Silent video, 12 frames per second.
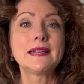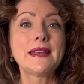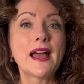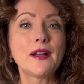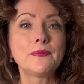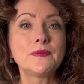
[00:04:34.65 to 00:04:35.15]

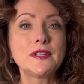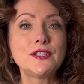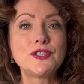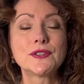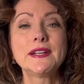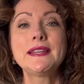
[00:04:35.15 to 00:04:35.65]
Now,
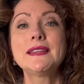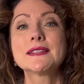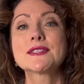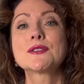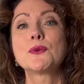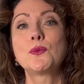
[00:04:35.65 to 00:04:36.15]
during
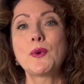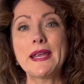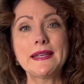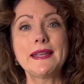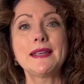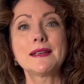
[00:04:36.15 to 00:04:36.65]
this
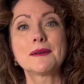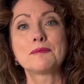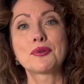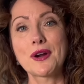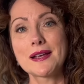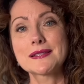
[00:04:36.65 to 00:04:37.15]
waking
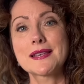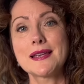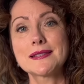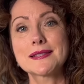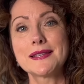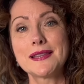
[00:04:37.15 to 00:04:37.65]

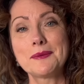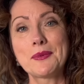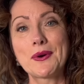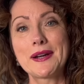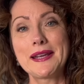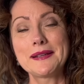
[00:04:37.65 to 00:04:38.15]
process in the
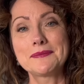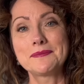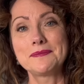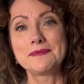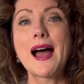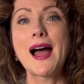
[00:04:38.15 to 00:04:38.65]
morning,
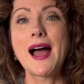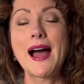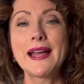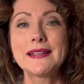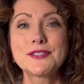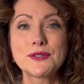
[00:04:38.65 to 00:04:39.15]

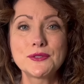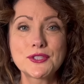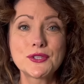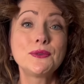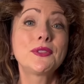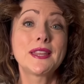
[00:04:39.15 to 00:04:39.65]
I do
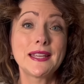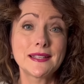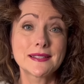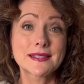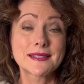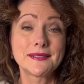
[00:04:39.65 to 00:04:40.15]
2
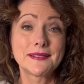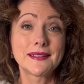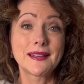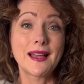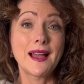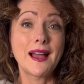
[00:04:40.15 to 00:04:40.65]
things.
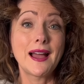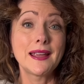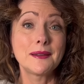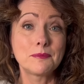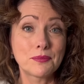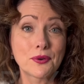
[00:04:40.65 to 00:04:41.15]

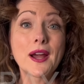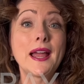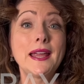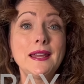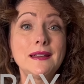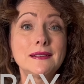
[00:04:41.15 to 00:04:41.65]
I
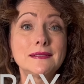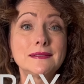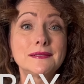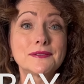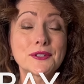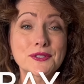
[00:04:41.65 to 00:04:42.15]
pray,
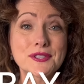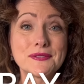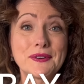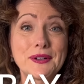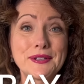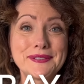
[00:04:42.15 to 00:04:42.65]
first
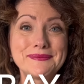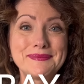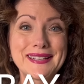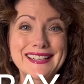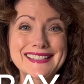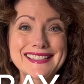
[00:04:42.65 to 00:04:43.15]
of all,
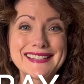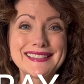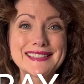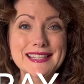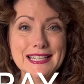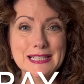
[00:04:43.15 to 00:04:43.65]
because it
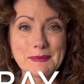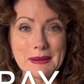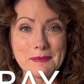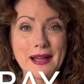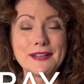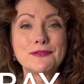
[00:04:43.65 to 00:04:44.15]
sets my
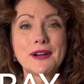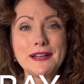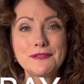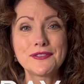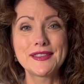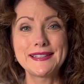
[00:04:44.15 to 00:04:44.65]
mind
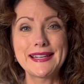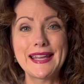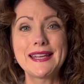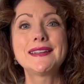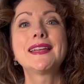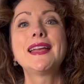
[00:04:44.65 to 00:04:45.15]
right for the
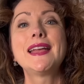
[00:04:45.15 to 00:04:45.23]
day.